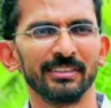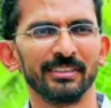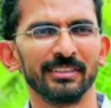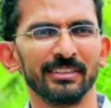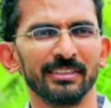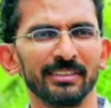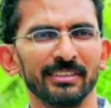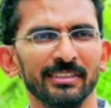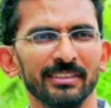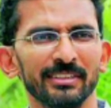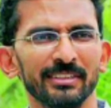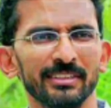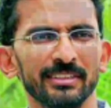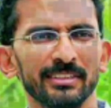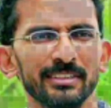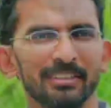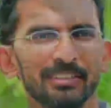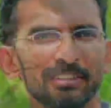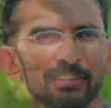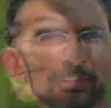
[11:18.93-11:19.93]
There are things
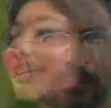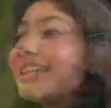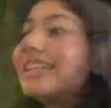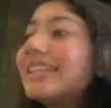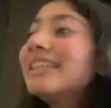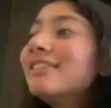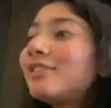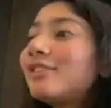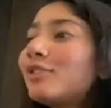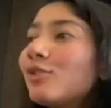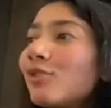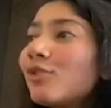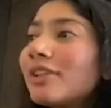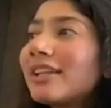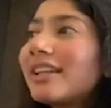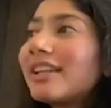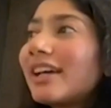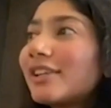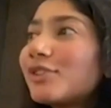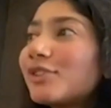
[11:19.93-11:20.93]
that I didn't know
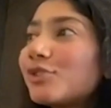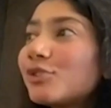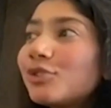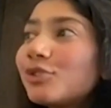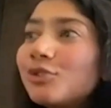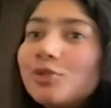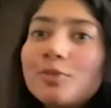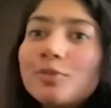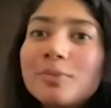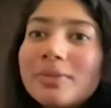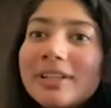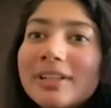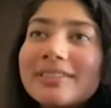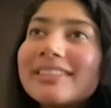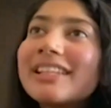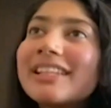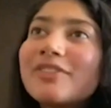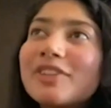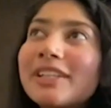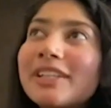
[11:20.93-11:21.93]
that I should do.
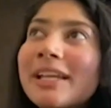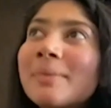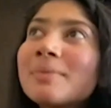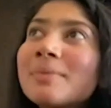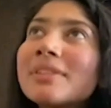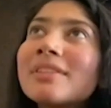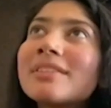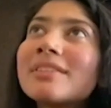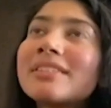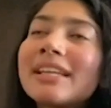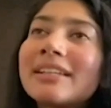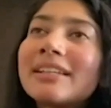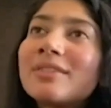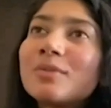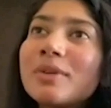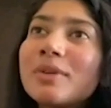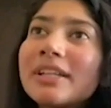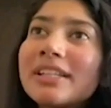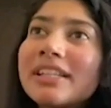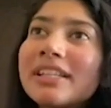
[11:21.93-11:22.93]
There were times in the set
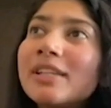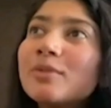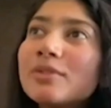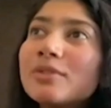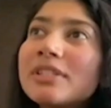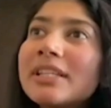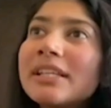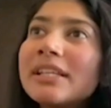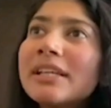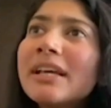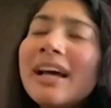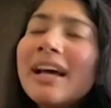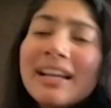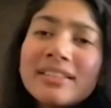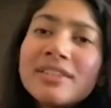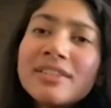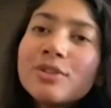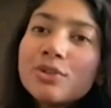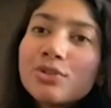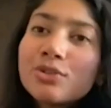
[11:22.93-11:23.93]
where he would say,
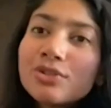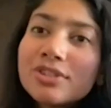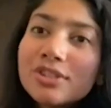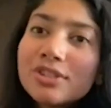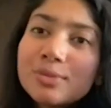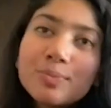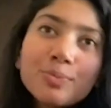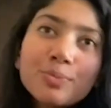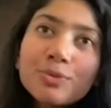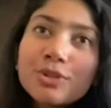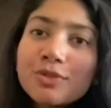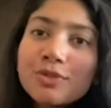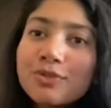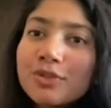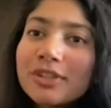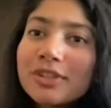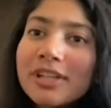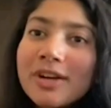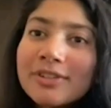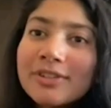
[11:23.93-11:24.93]
I think you should just put your
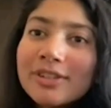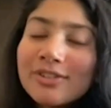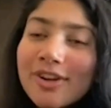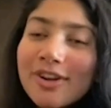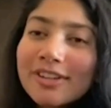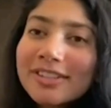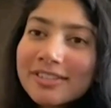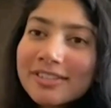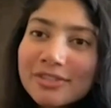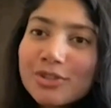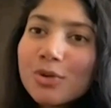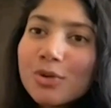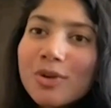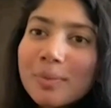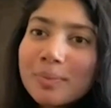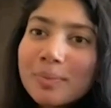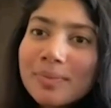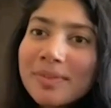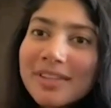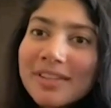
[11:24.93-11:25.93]
foot down and not show
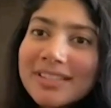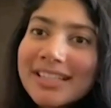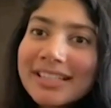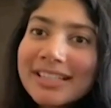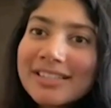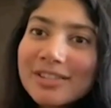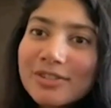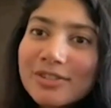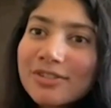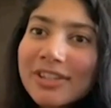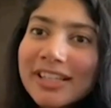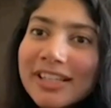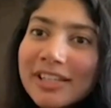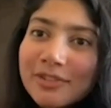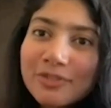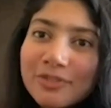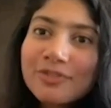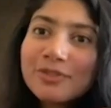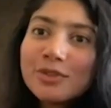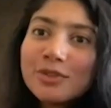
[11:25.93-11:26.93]
up in the sets today
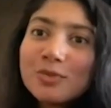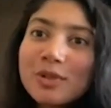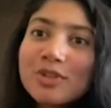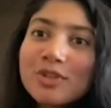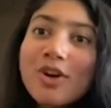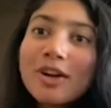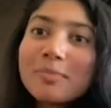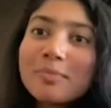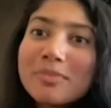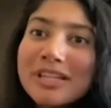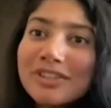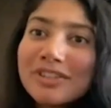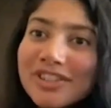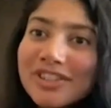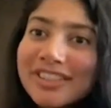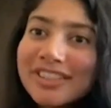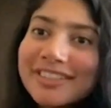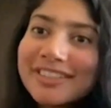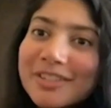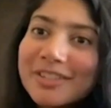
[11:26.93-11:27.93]
if you are not being
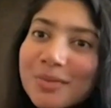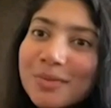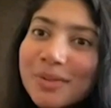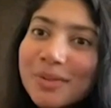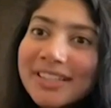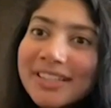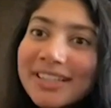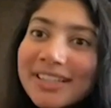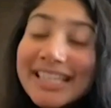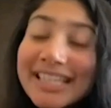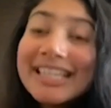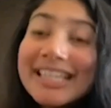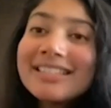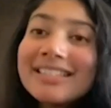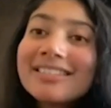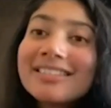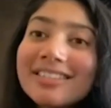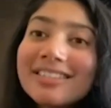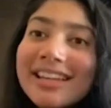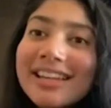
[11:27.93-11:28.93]
treated this way.
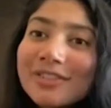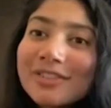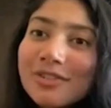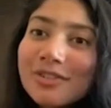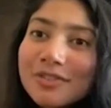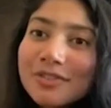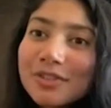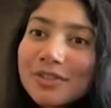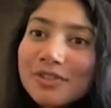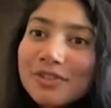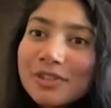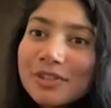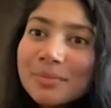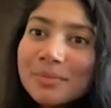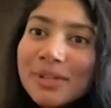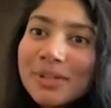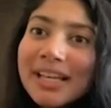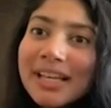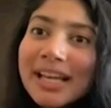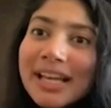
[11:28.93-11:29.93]
He's a director of the
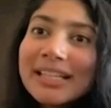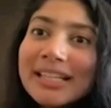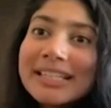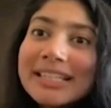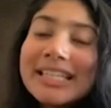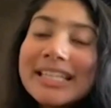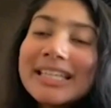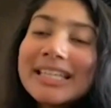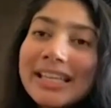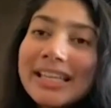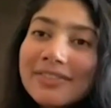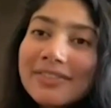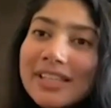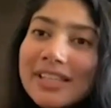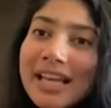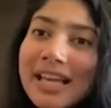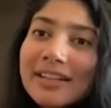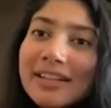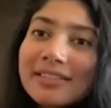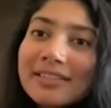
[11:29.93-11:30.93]
film. And he gave
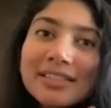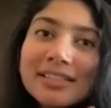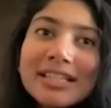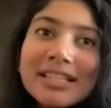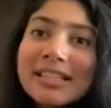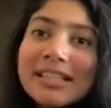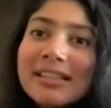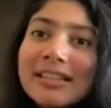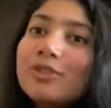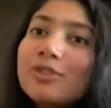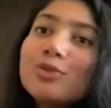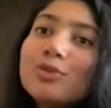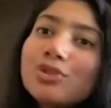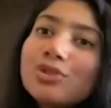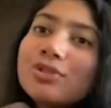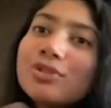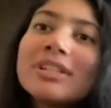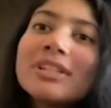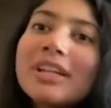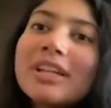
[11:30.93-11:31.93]
the actor, he said that you
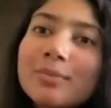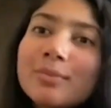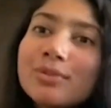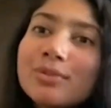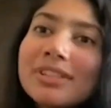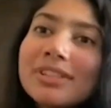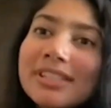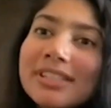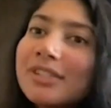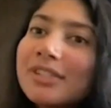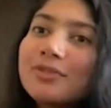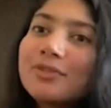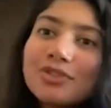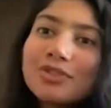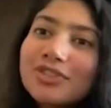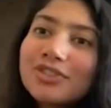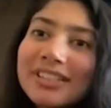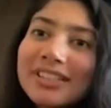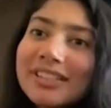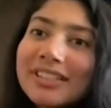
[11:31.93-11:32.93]
shouldn't come to the set if
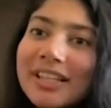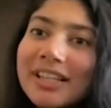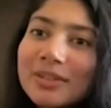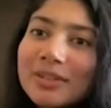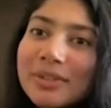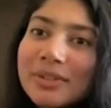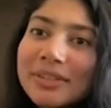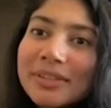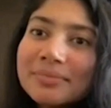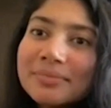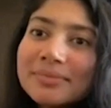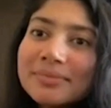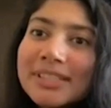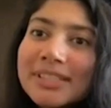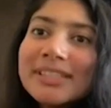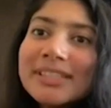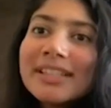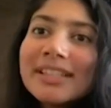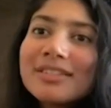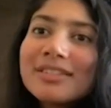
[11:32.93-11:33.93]
you're treated that way.
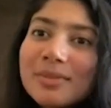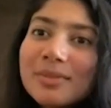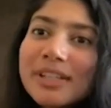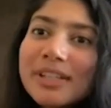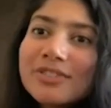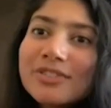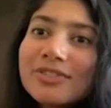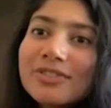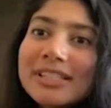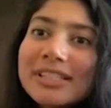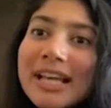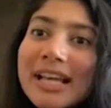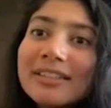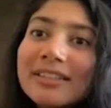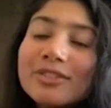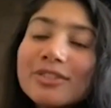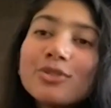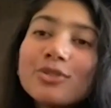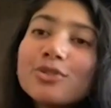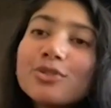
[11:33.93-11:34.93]
That's where you
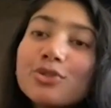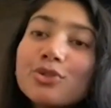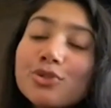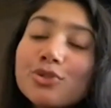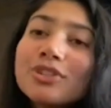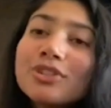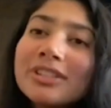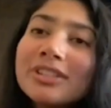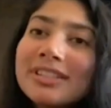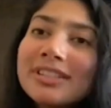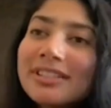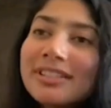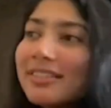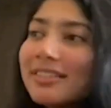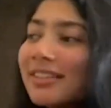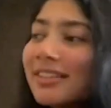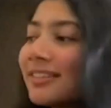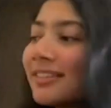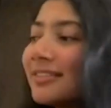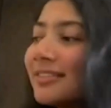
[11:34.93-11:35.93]
stand. So you shouldn't
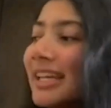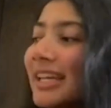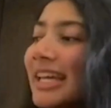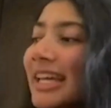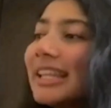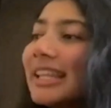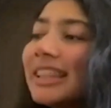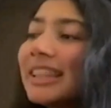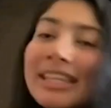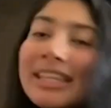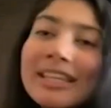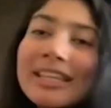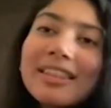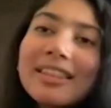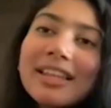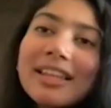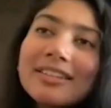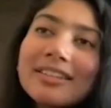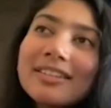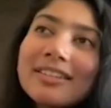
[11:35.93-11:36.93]

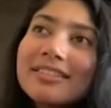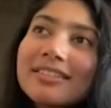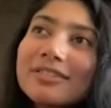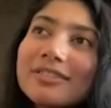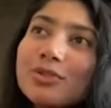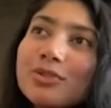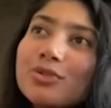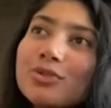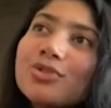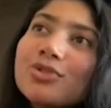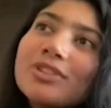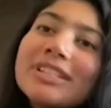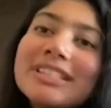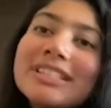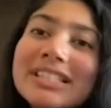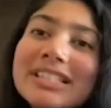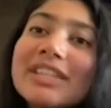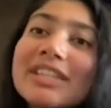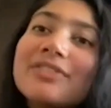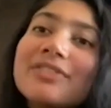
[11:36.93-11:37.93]
think that, you
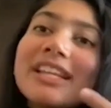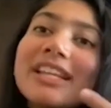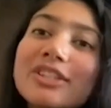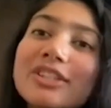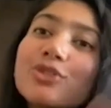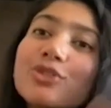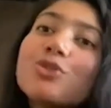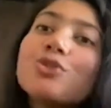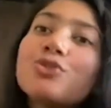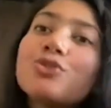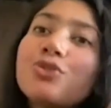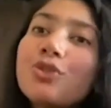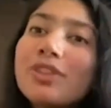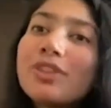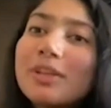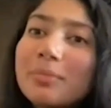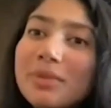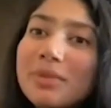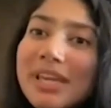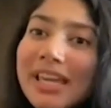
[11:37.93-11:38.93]
shouldn't just give an excuse
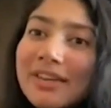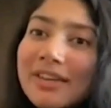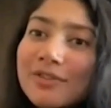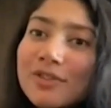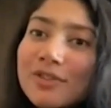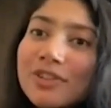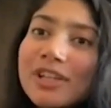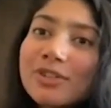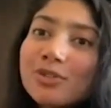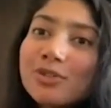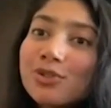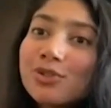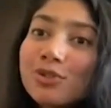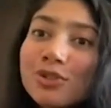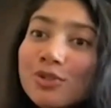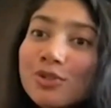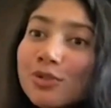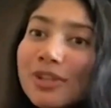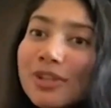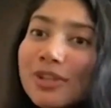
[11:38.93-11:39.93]
for their behavior and you
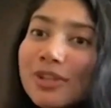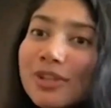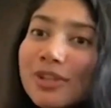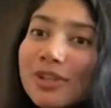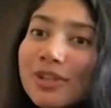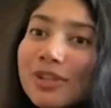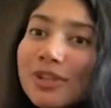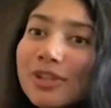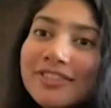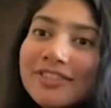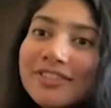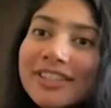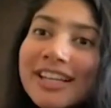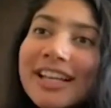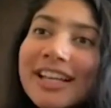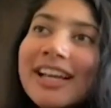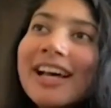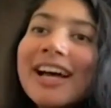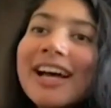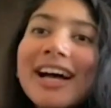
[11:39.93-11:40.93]
shouldn't do that to yourself.
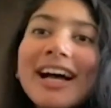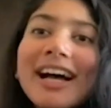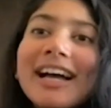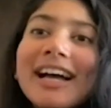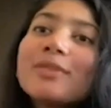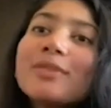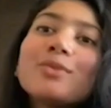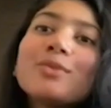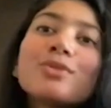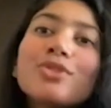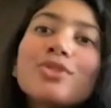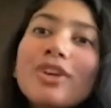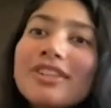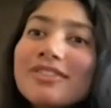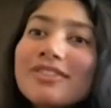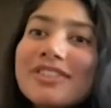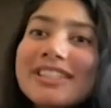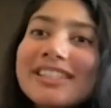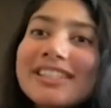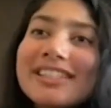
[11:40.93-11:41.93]
I was
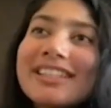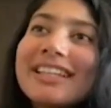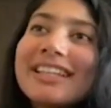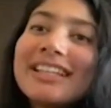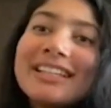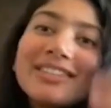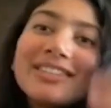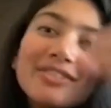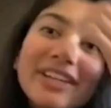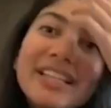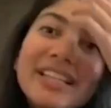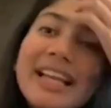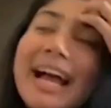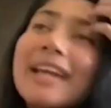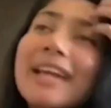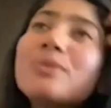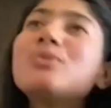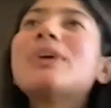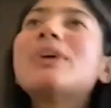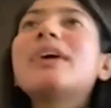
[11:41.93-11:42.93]
always in a very,
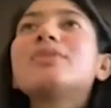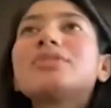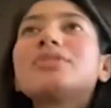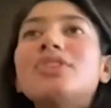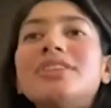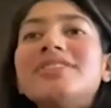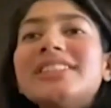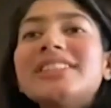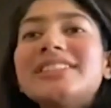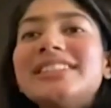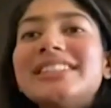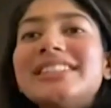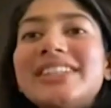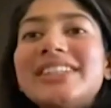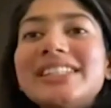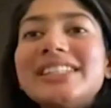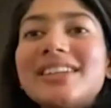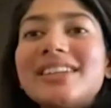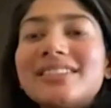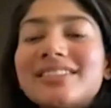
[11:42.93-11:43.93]
I was always this
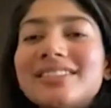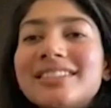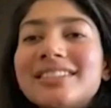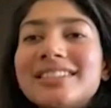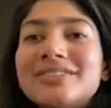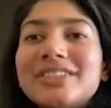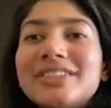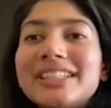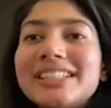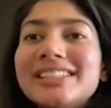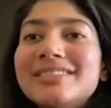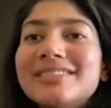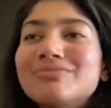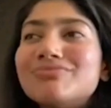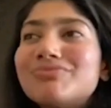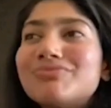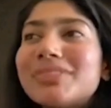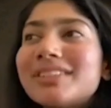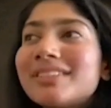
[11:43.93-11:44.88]
very subtle and very